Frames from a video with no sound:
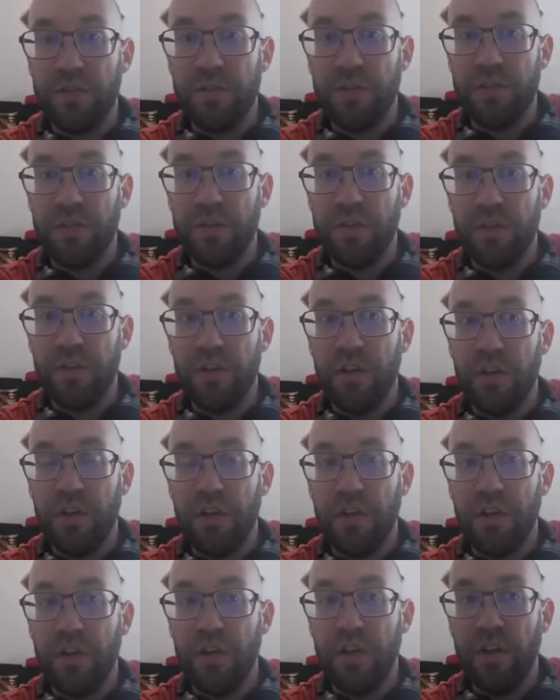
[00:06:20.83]

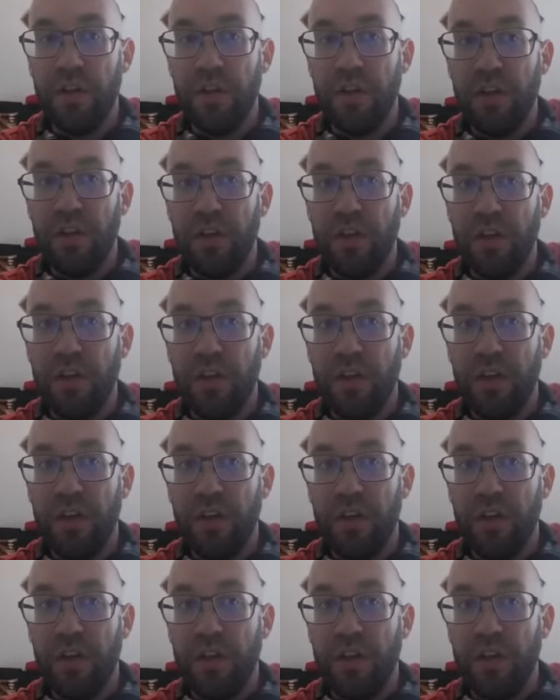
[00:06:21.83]

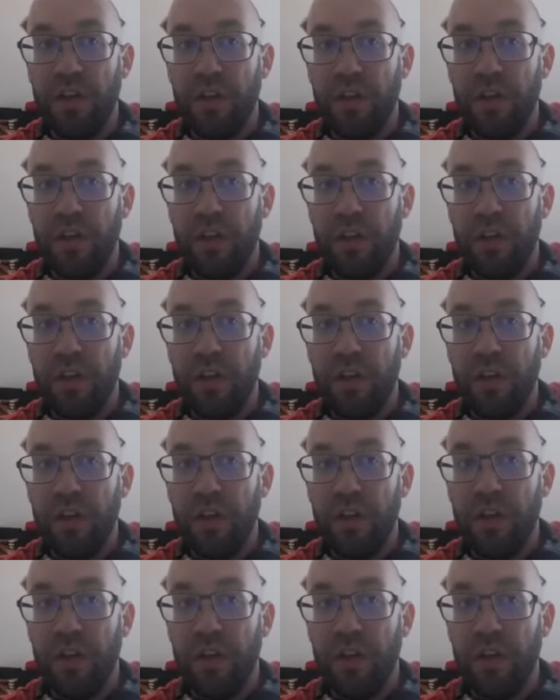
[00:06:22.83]
Nobody speaks.